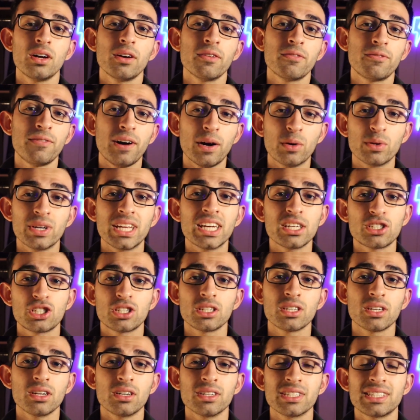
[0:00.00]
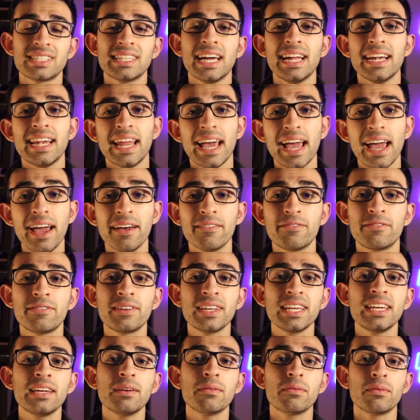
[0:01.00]
foundation years that
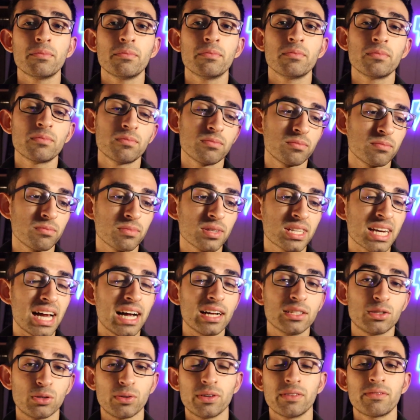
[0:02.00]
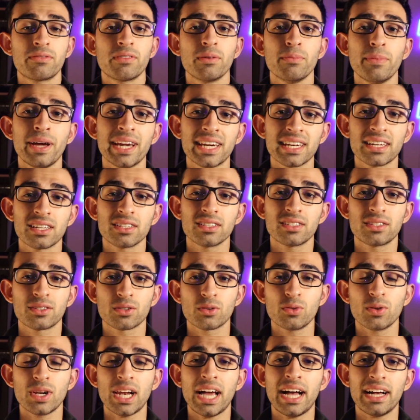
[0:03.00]
every graduate from medical
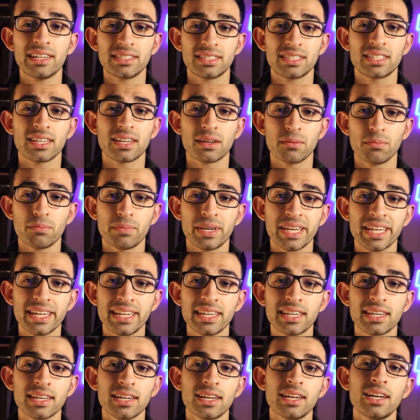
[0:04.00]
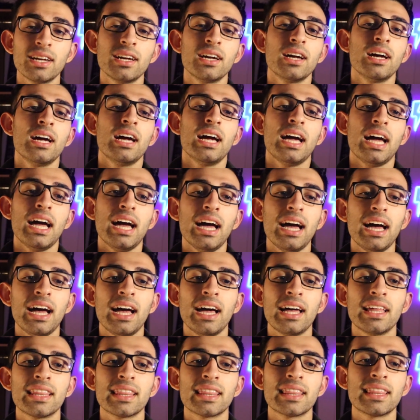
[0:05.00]
school has to complete
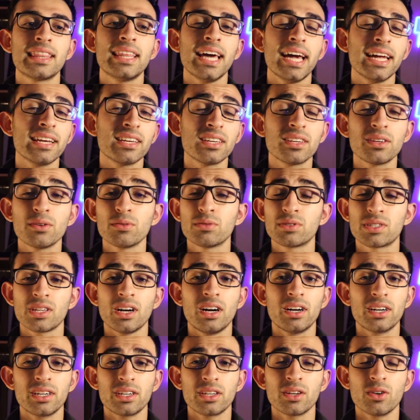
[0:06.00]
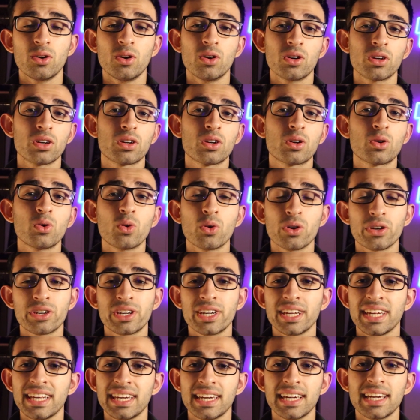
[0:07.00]
and then you start your core
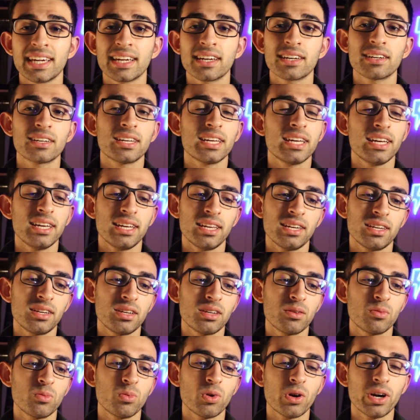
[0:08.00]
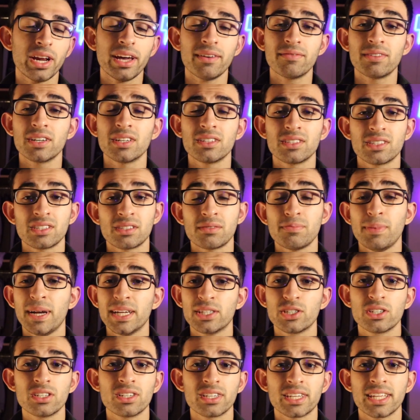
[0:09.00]
training in whatever
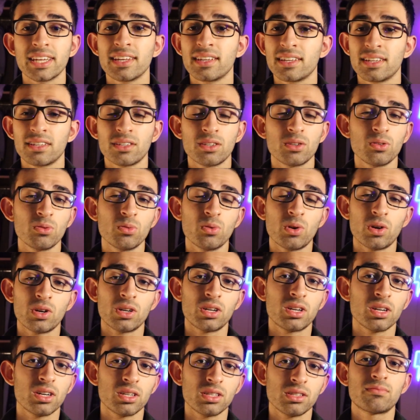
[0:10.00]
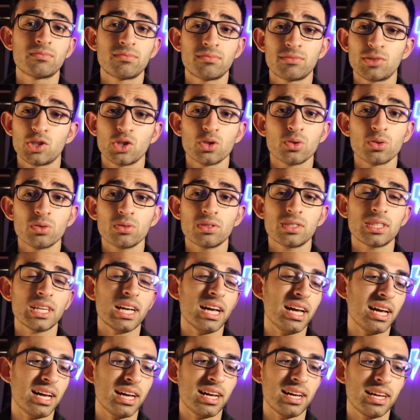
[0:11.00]
specialty you want to choose
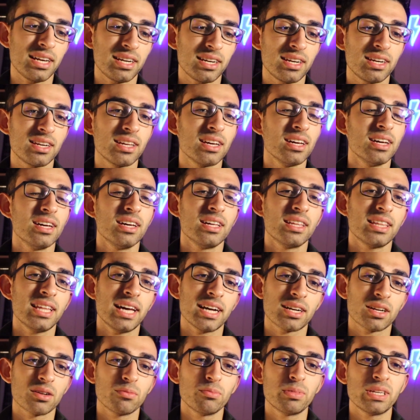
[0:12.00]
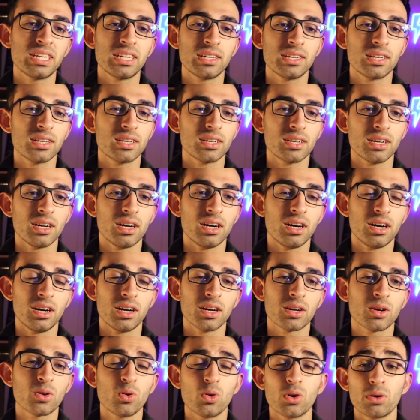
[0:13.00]
and that could be
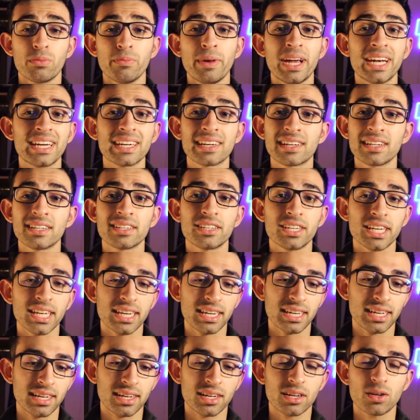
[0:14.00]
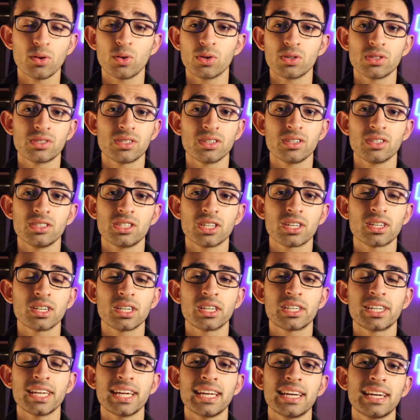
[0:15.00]
uh, core medical training core
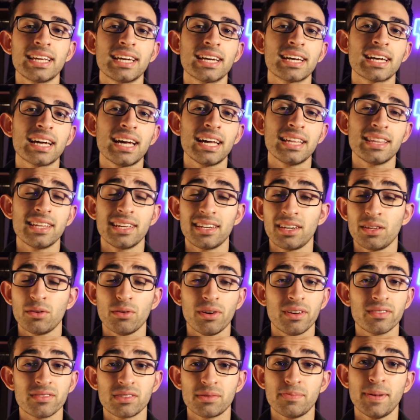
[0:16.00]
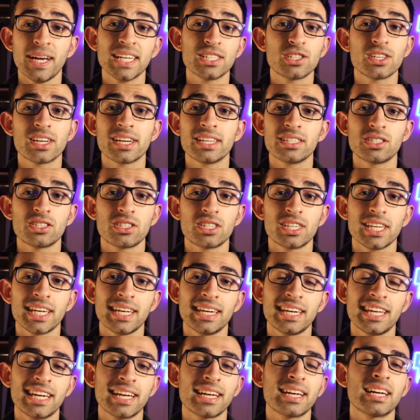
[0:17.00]
surgical training and then you have specialist
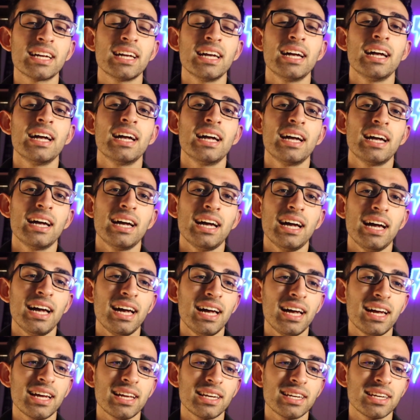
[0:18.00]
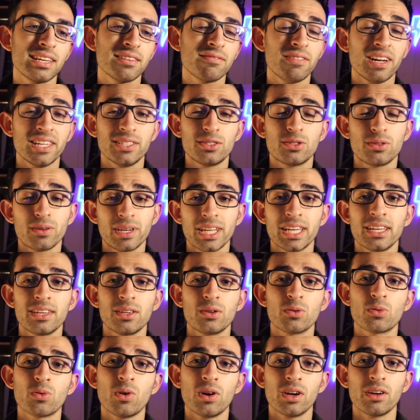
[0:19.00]
training and eventually
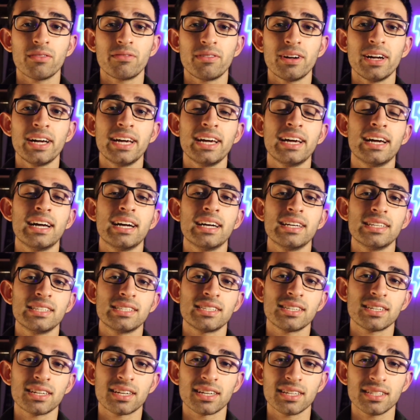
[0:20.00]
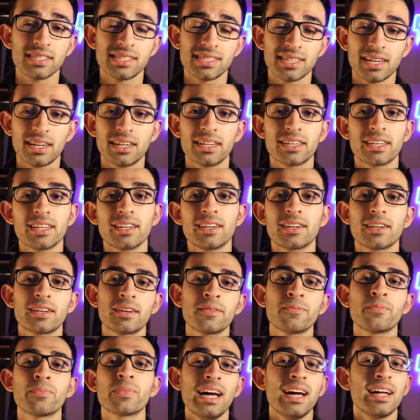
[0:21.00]
you qualify as a
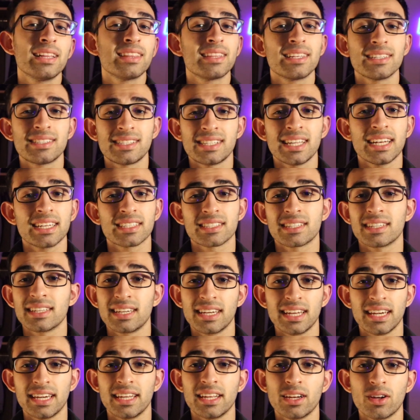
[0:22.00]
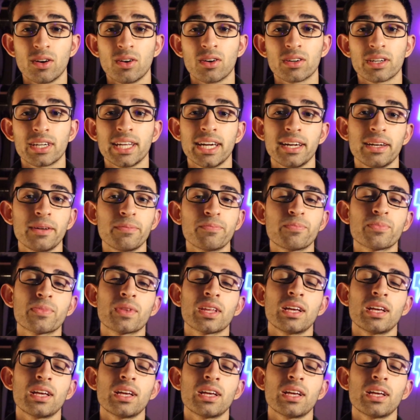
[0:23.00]
consultant and this takes a really long time